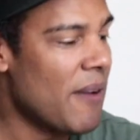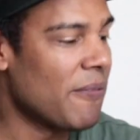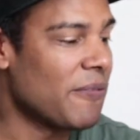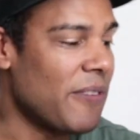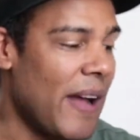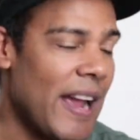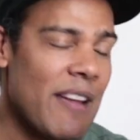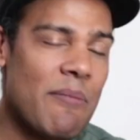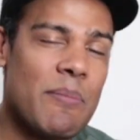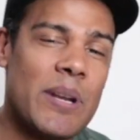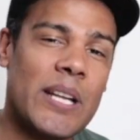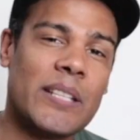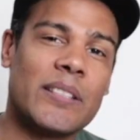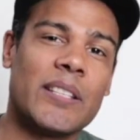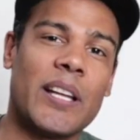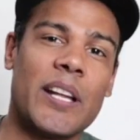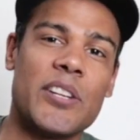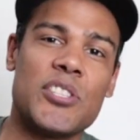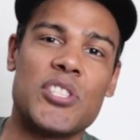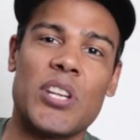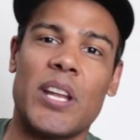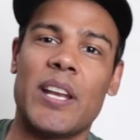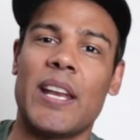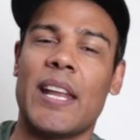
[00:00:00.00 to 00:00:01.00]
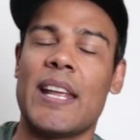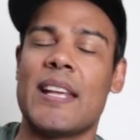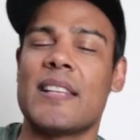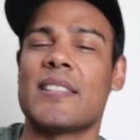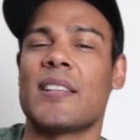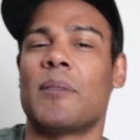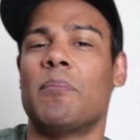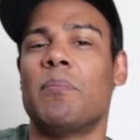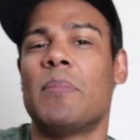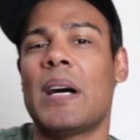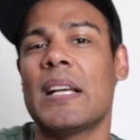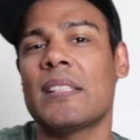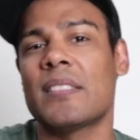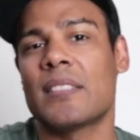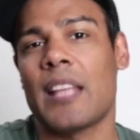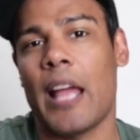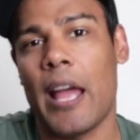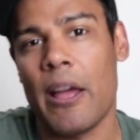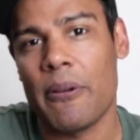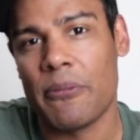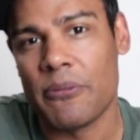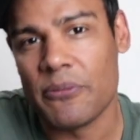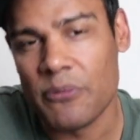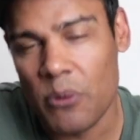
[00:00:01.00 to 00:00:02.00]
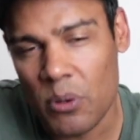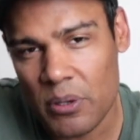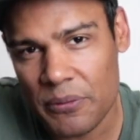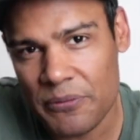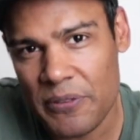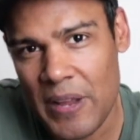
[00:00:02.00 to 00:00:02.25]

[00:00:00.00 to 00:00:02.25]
5 Minute Dungeon is a must-have for